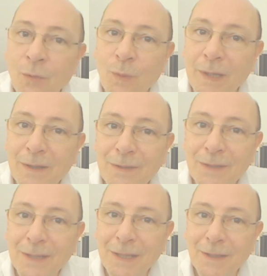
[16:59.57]
Why can't
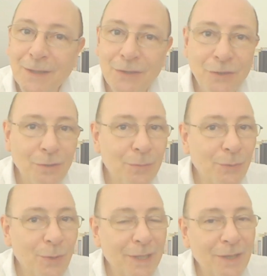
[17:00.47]
I get that job?
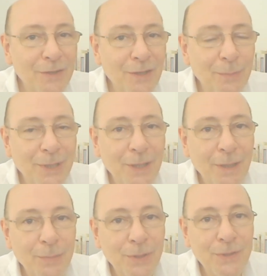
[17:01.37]
Why can't I be
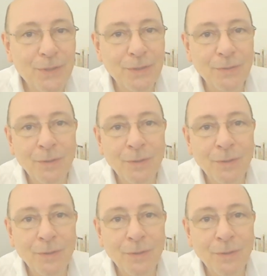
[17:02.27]
that person?